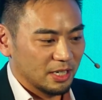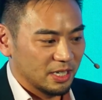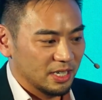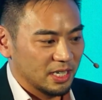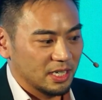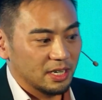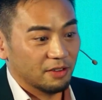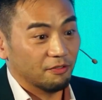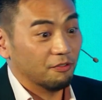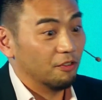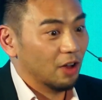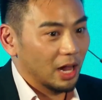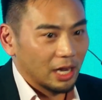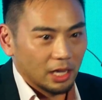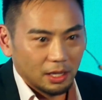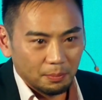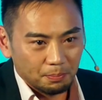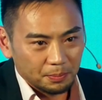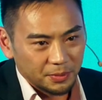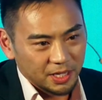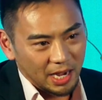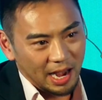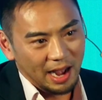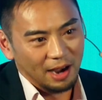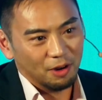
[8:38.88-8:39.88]

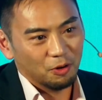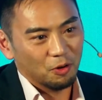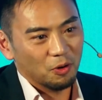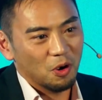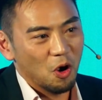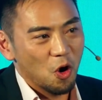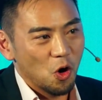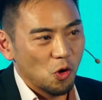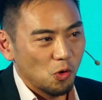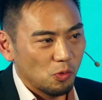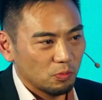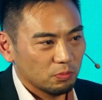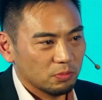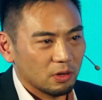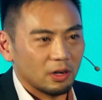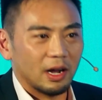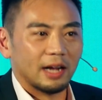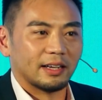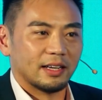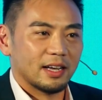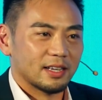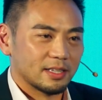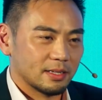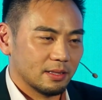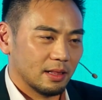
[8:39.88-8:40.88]
develop our own, I
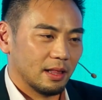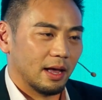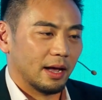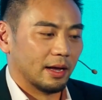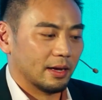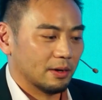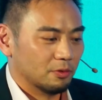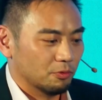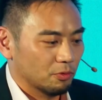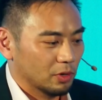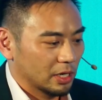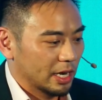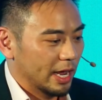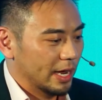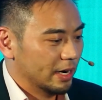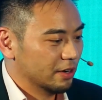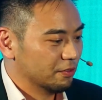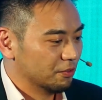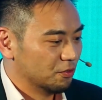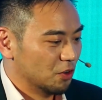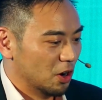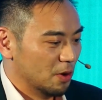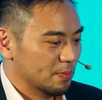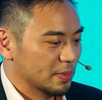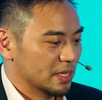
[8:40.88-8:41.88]
guess, like a related
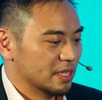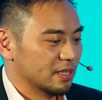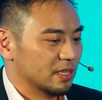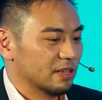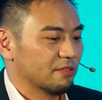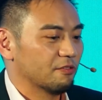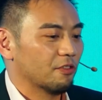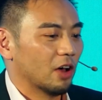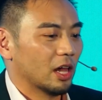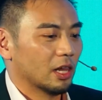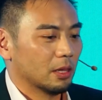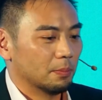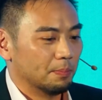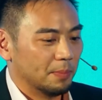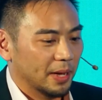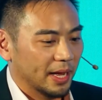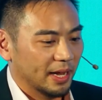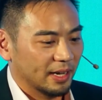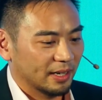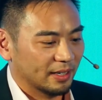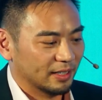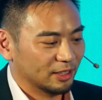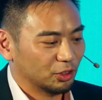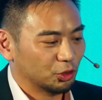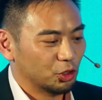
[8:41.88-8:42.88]
firm is
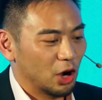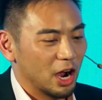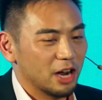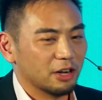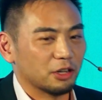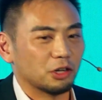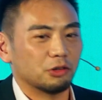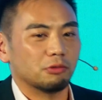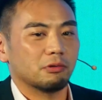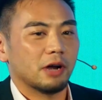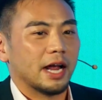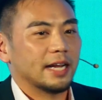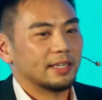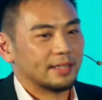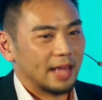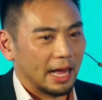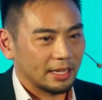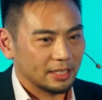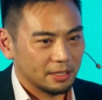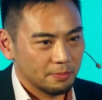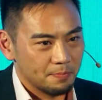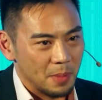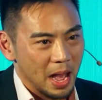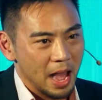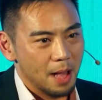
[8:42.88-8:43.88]
trying to create that
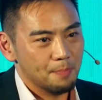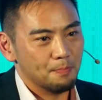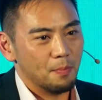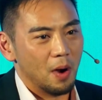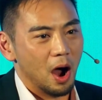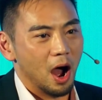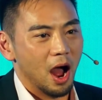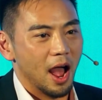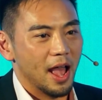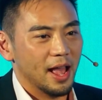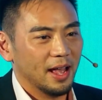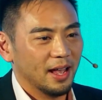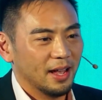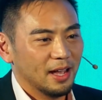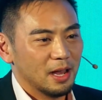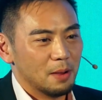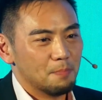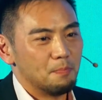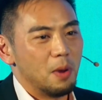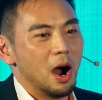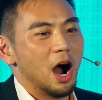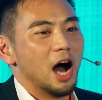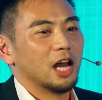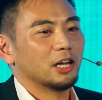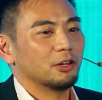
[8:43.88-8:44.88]
demand by
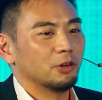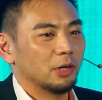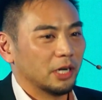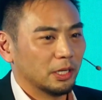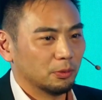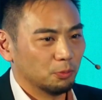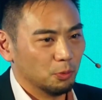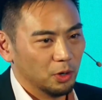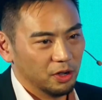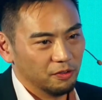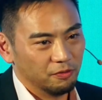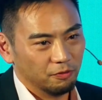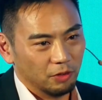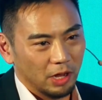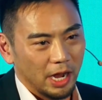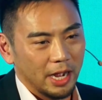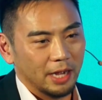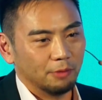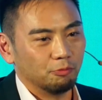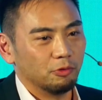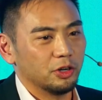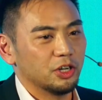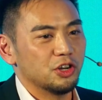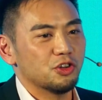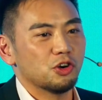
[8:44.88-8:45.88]
partnering with like
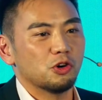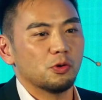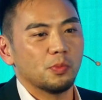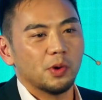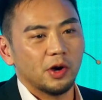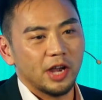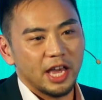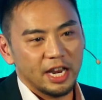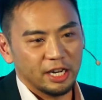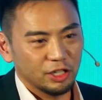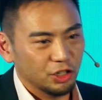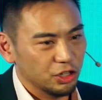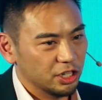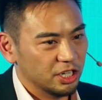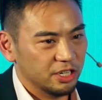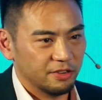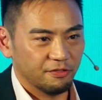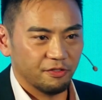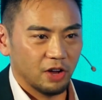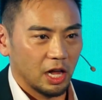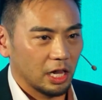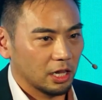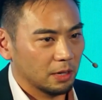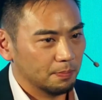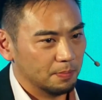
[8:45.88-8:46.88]
renewable energy
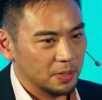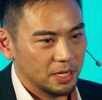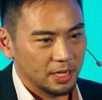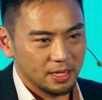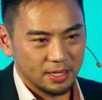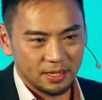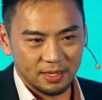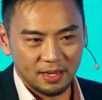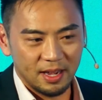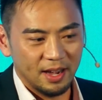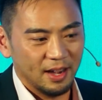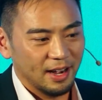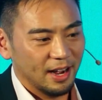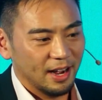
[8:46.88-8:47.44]
developers